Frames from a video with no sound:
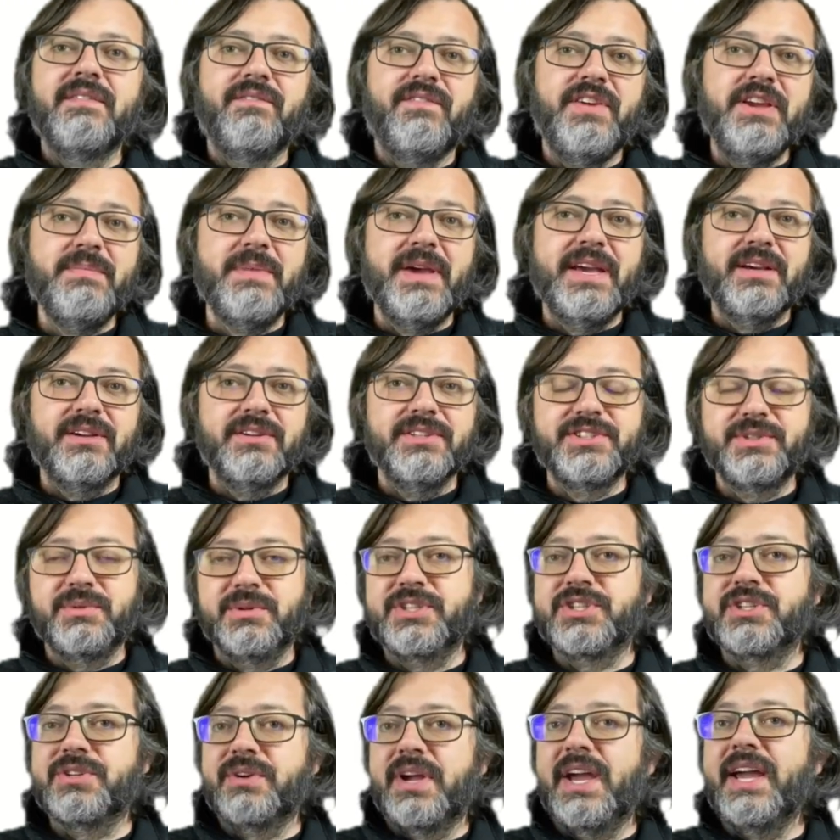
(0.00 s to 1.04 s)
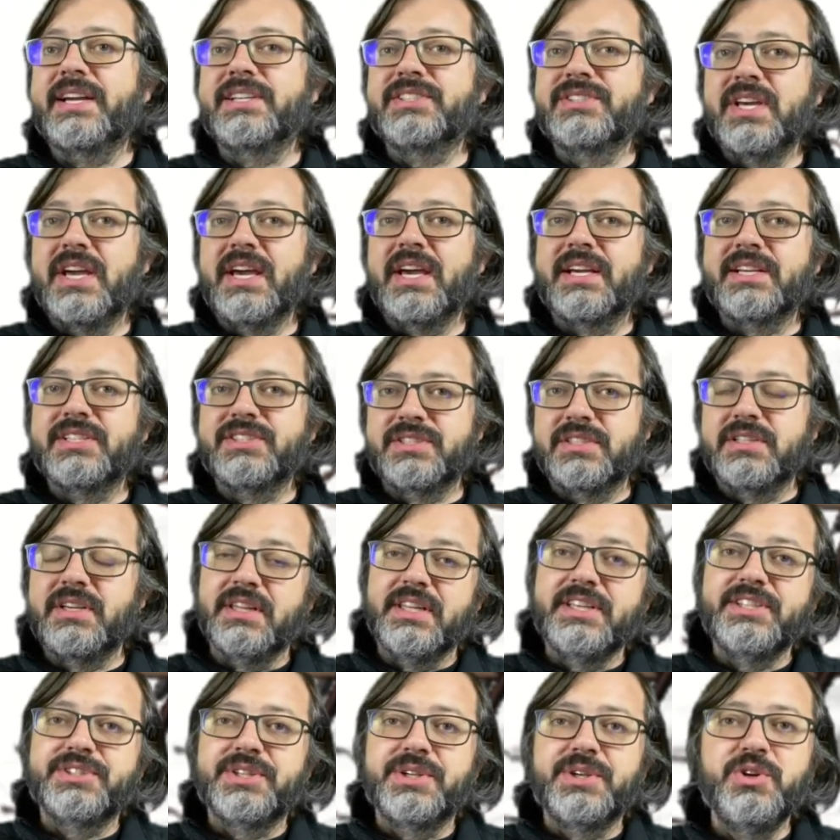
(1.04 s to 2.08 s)
Females, which are XX, at
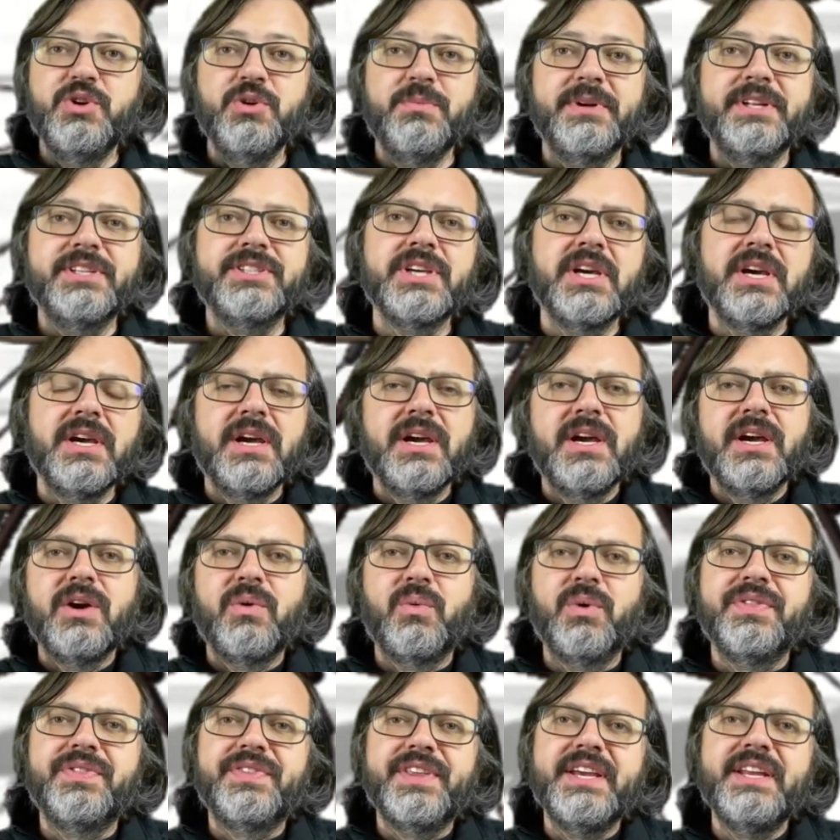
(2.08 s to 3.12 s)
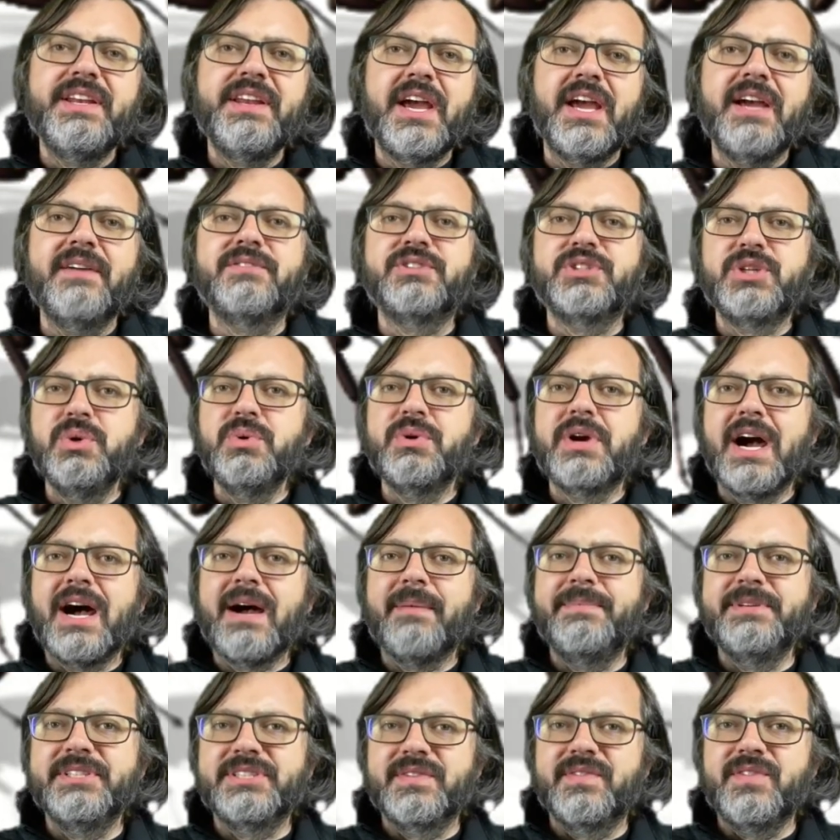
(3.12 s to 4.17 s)
least in humans, would then have 2
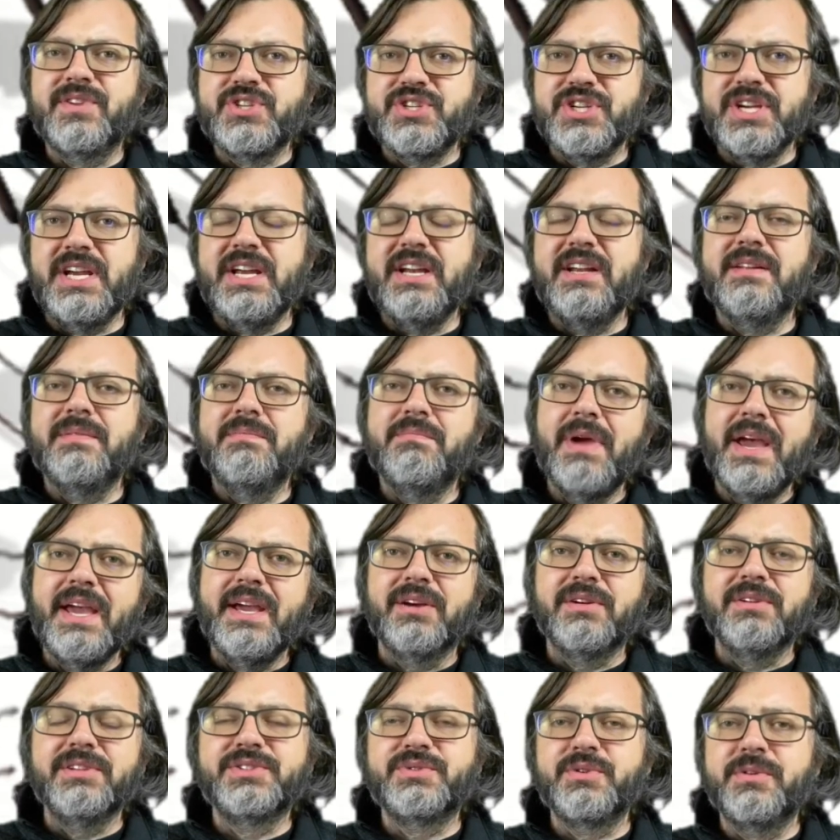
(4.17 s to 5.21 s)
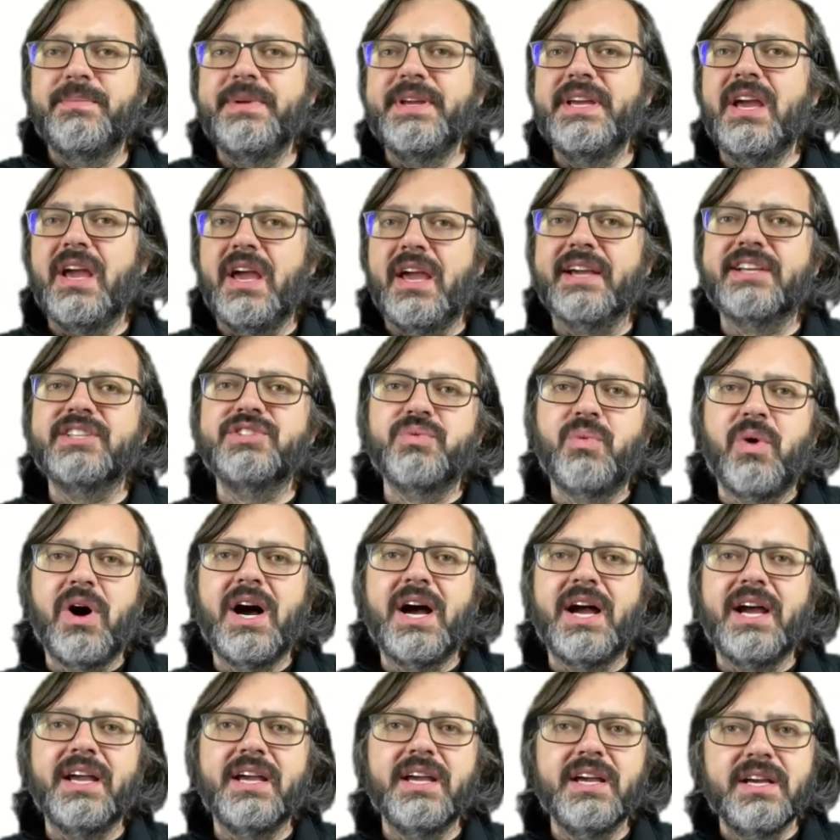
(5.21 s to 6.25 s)
copies of the gene, and males would be
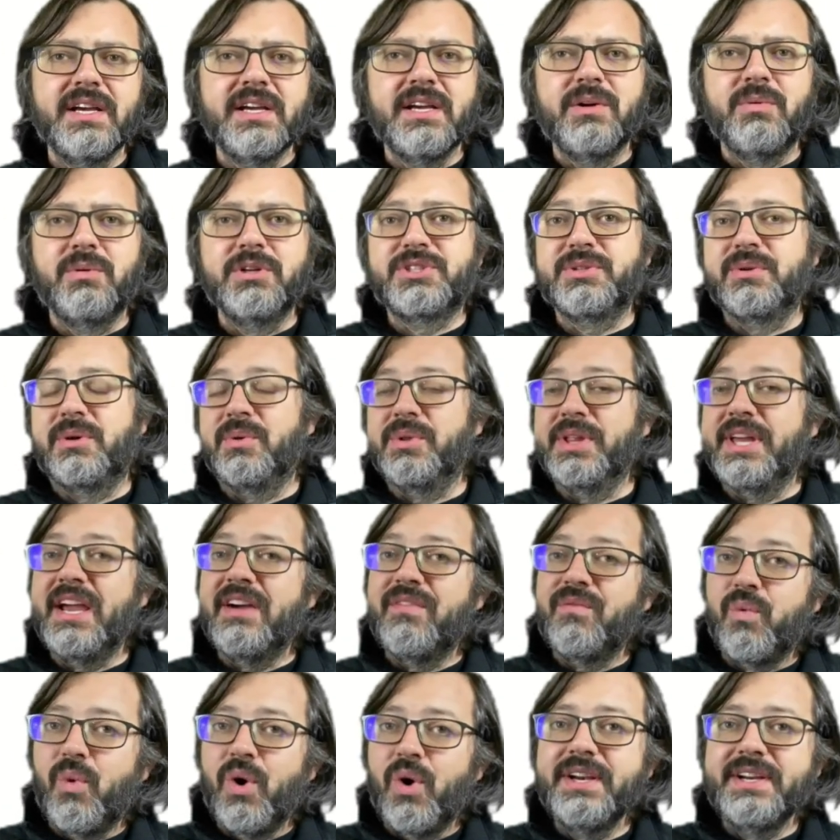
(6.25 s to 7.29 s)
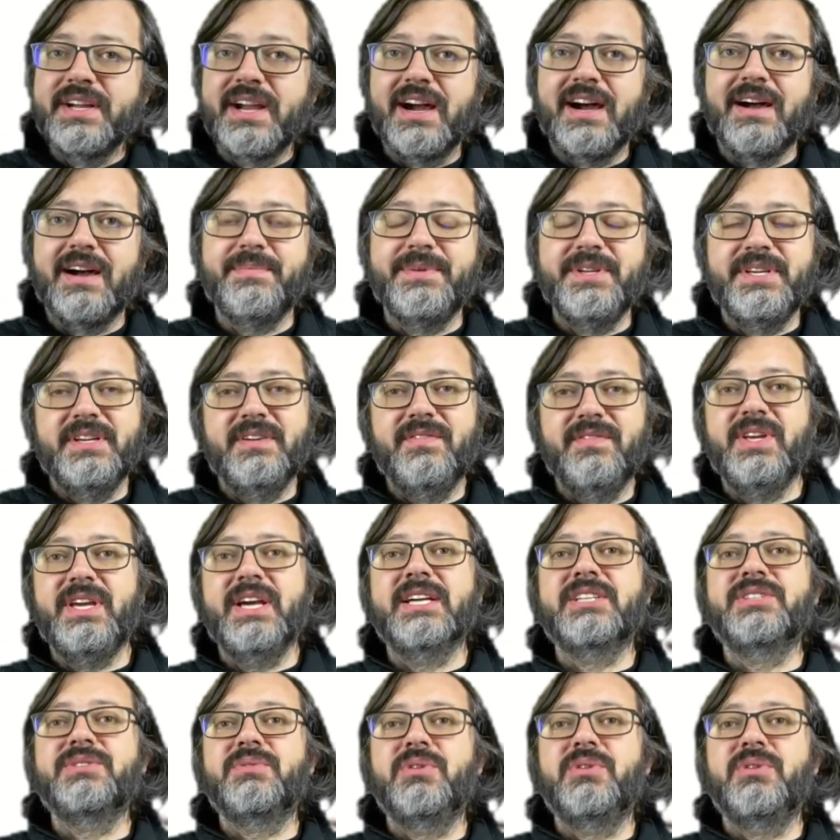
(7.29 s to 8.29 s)
XY, which would only have 1 copy of the X